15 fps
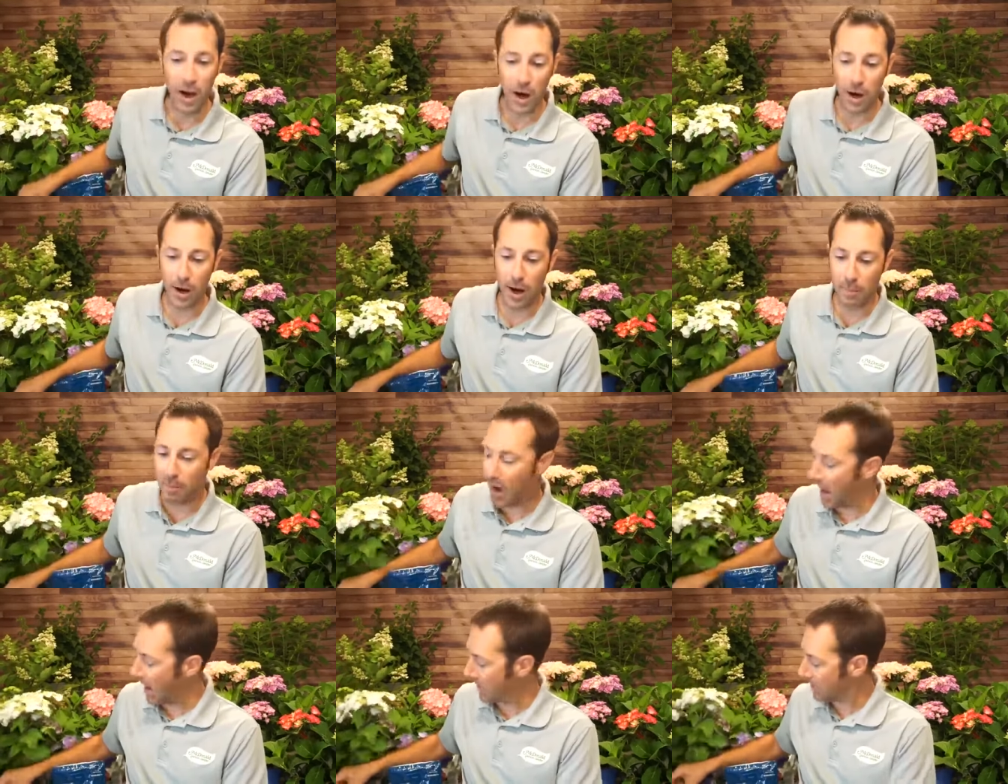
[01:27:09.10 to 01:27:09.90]
uh, a
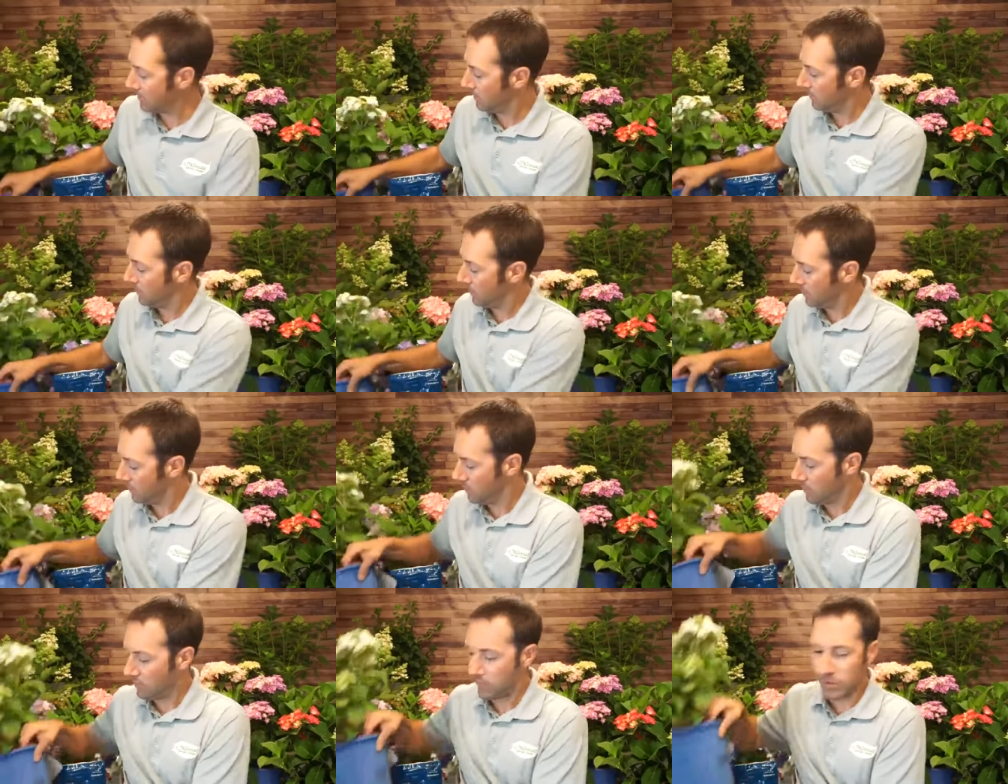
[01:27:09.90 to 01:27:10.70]
pot,
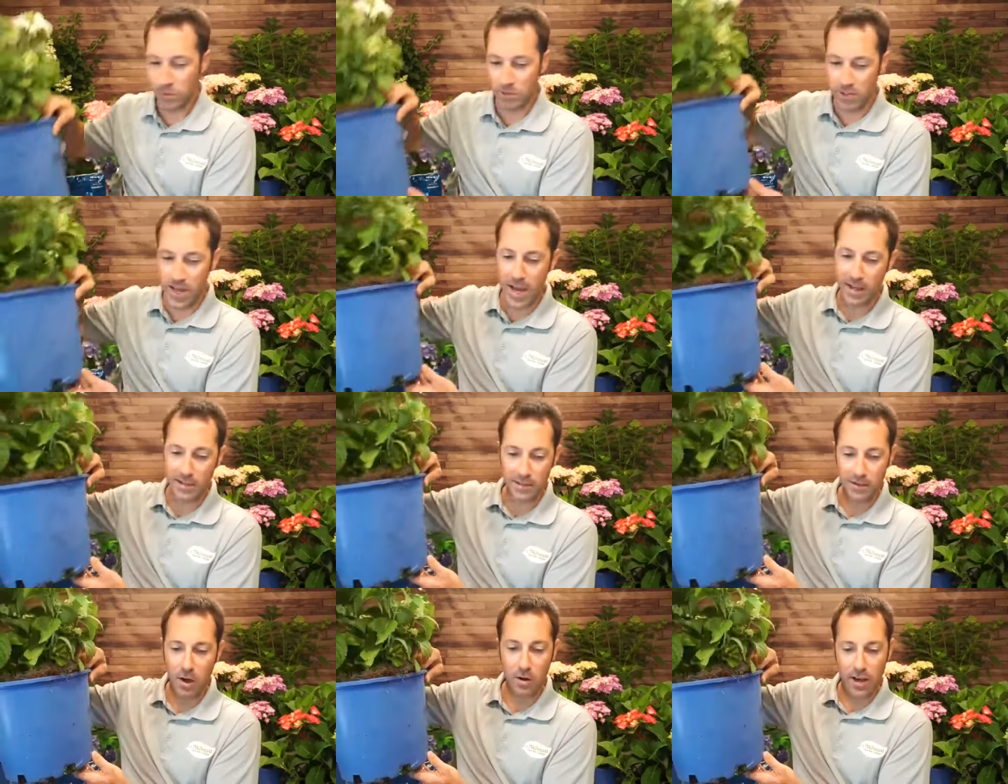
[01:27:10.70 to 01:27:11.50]
you
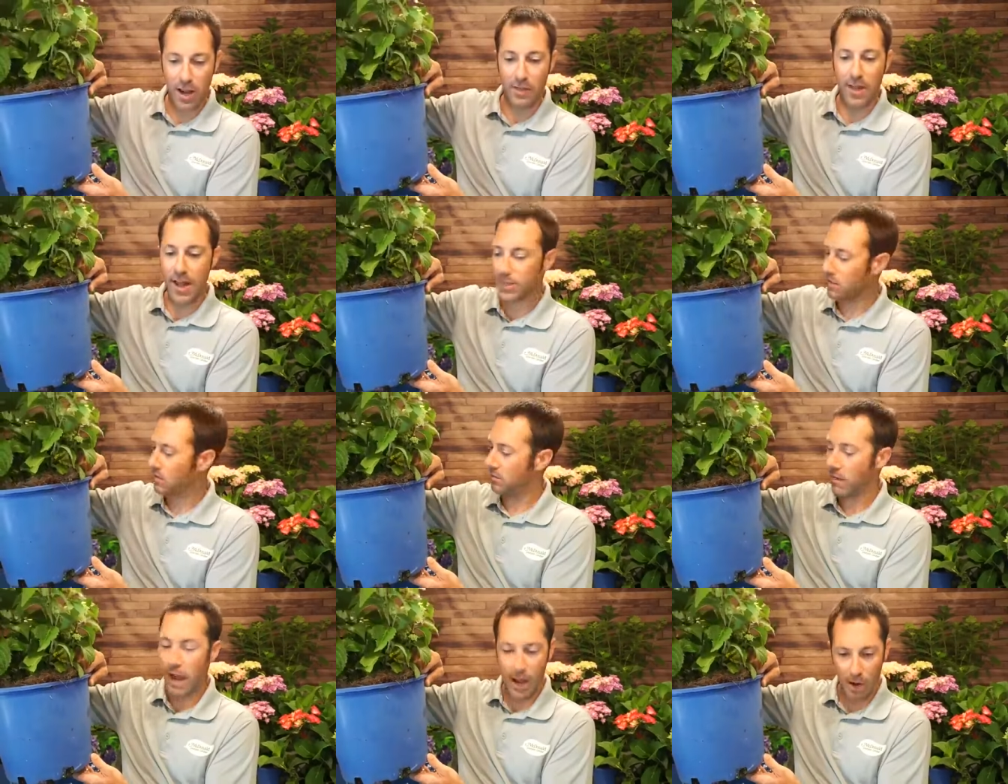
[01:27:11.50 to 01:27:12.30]
get, okay,
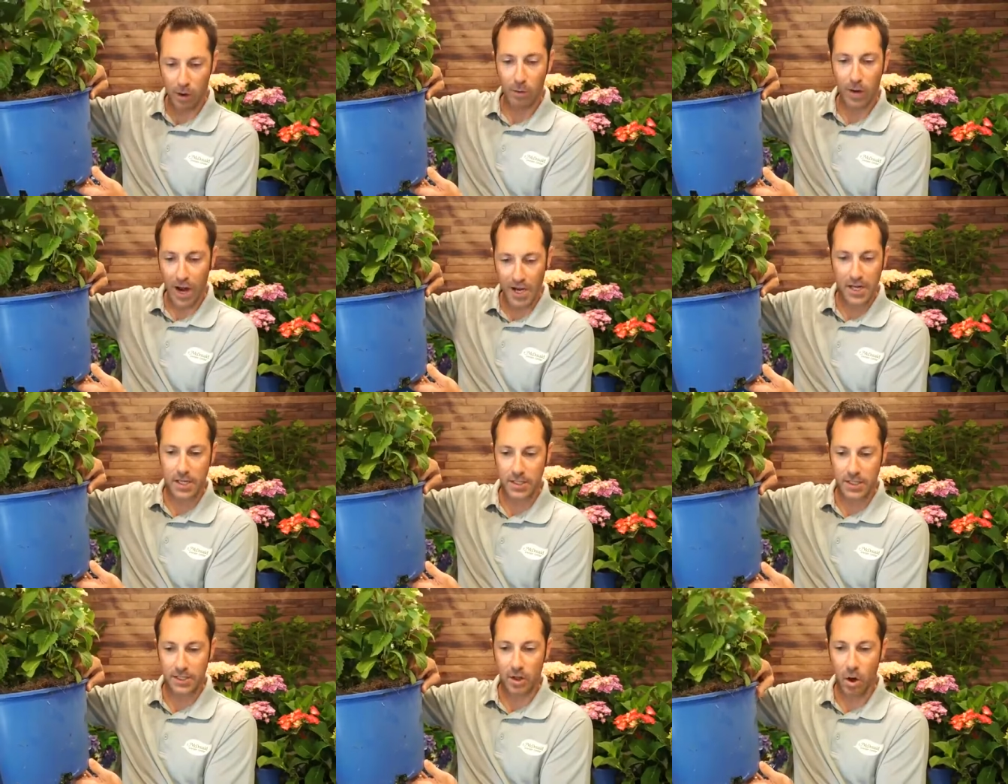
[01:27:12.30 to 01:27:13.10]
that's how I need to
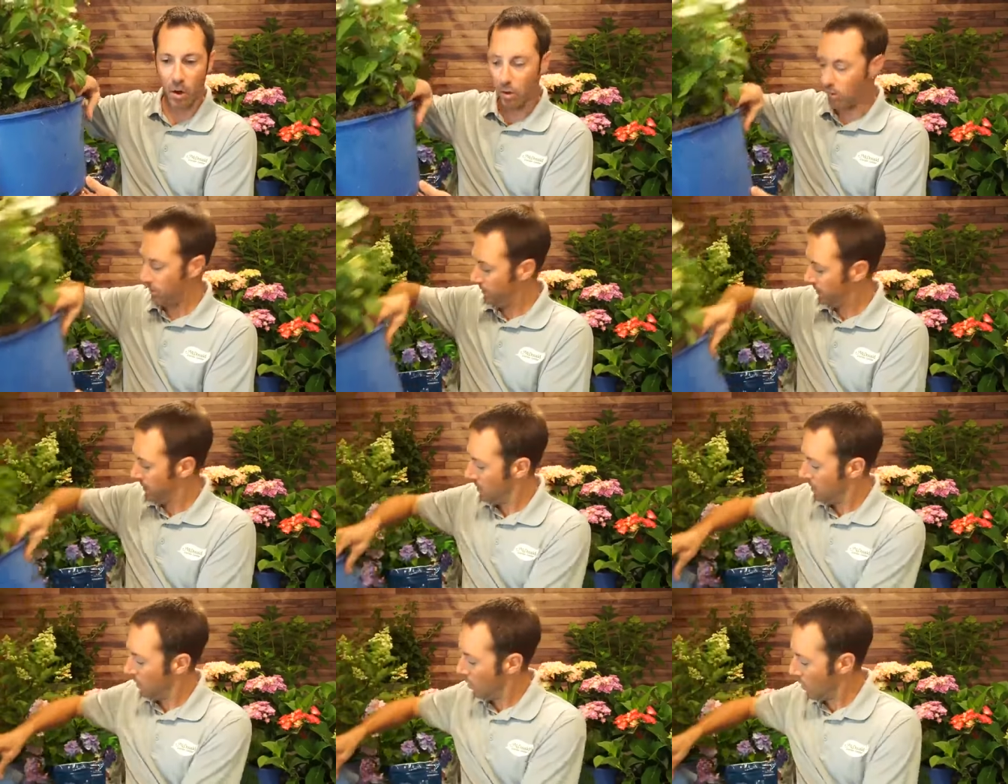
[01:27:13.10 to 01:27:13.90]
dig the hole.
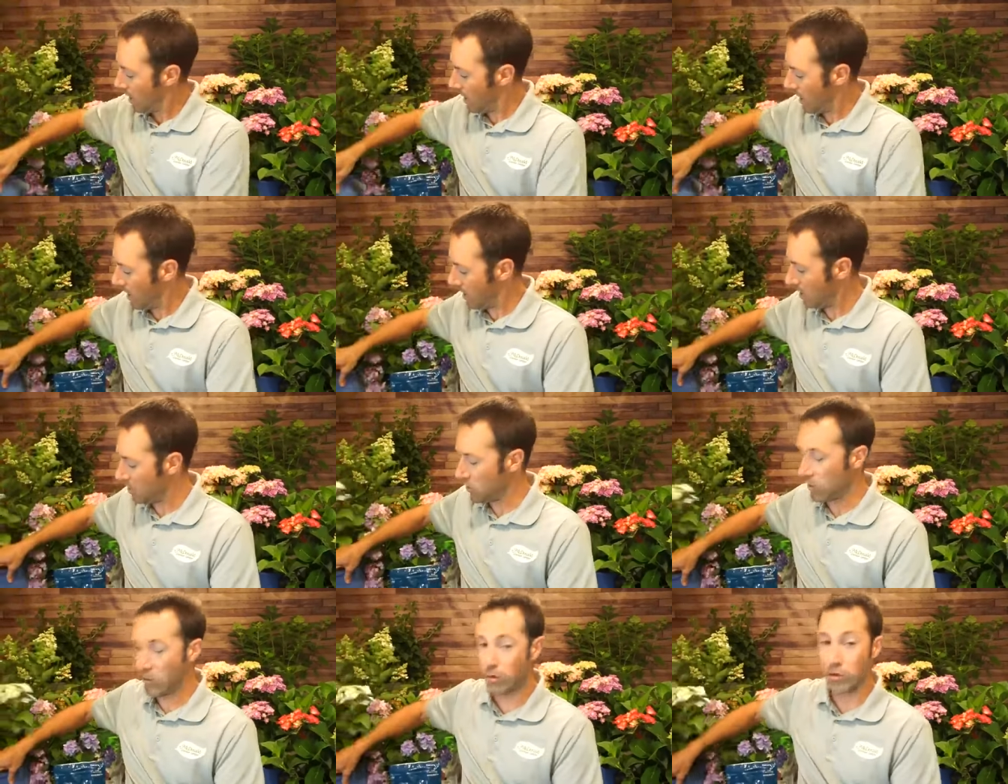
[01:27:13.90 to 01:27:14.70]

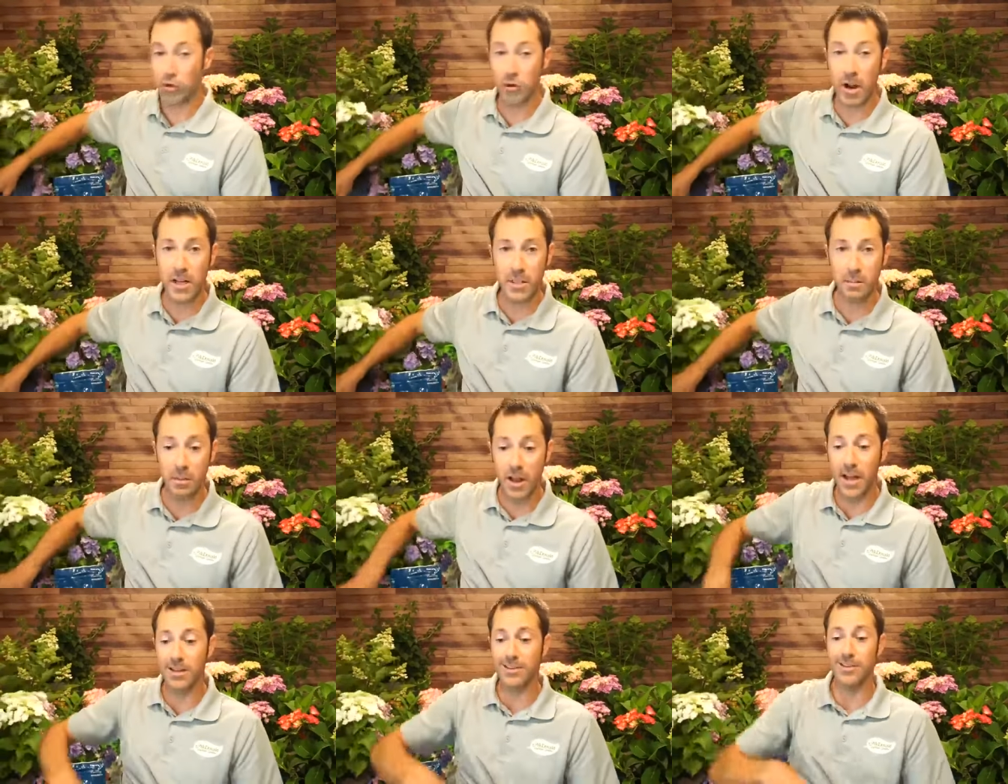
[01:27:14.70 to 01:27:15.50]
When you
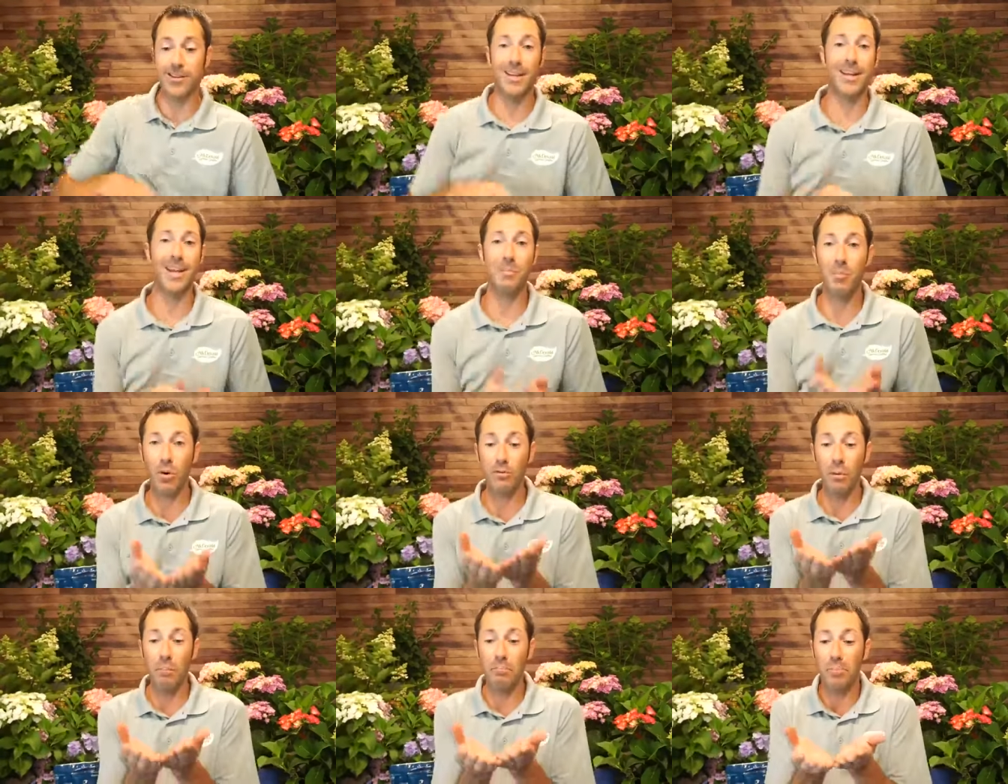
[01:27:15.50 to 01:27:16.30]
transplant, you're going to get more
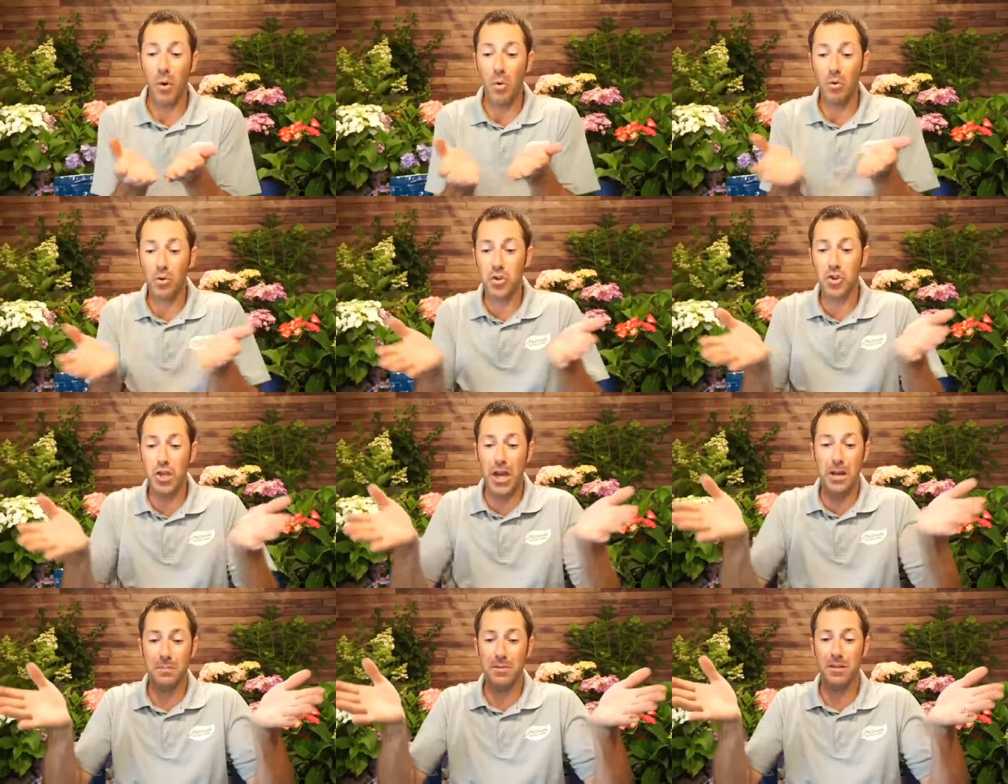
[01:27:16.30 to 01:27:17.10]
of a
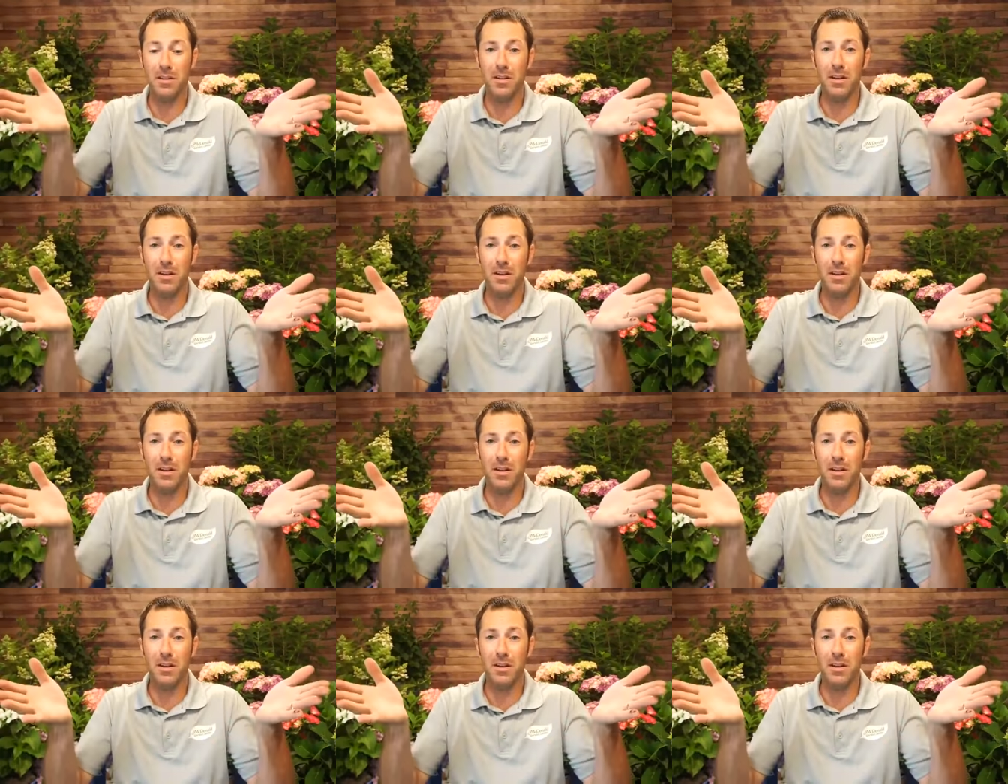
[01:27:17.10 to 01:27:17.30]
bowl-shaped